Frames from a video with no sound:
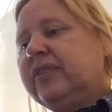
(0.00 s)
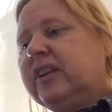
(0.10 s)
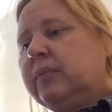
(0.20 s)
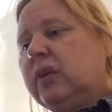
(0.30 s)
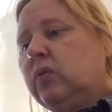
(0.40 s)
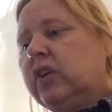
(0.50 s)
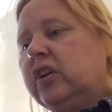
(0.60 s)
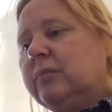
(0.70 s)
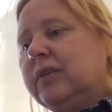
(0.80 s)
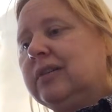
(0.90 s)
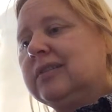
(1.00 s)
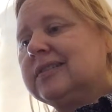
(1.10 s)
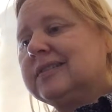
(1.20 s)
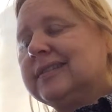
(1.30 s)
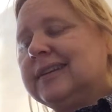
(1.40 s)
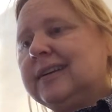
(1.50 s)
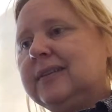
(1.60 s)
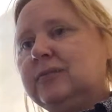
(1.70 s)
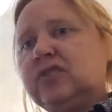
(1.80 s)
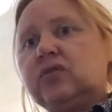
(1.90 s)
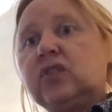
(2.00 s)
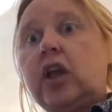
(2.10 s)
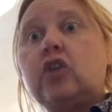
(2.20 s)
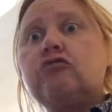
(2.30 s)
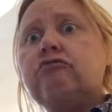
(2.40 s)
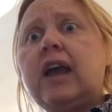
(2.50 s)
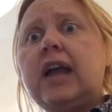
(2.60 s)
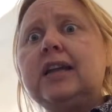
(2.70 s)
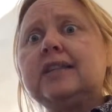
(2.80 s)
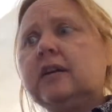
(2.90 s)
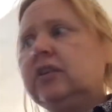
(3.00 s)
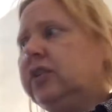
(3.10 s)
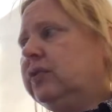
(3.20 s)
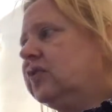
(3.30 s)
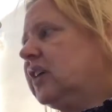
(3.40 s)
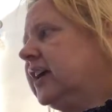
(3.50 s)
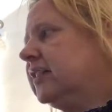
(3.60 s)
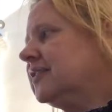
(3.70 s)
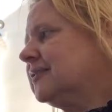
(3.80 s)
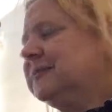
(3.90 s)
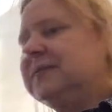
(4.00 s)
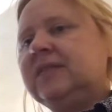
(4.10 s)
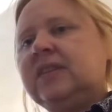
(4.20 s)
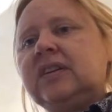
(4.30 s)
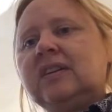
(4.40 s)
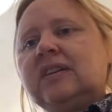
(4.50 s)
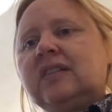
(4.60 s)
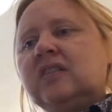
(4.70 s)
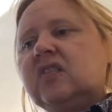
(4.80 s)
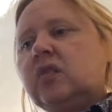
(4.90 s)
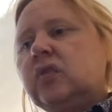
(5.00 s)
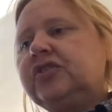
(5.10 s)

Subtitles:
it in my workbox, which was like, great, I'll use that. So I'll